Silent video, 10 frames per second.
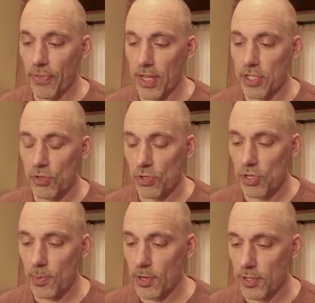That
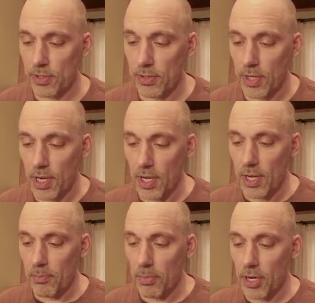usually works,
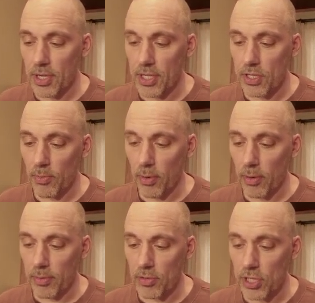but it's no
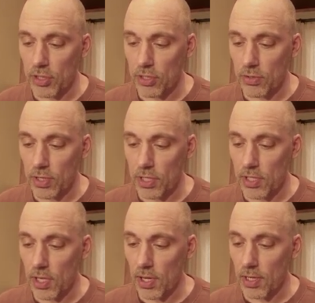problem just to
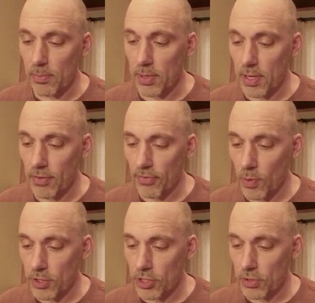adjust it a little bit if you
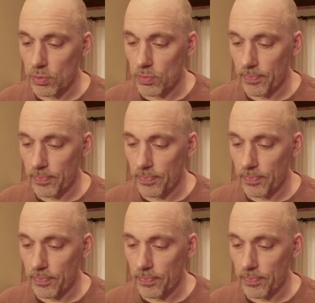want to.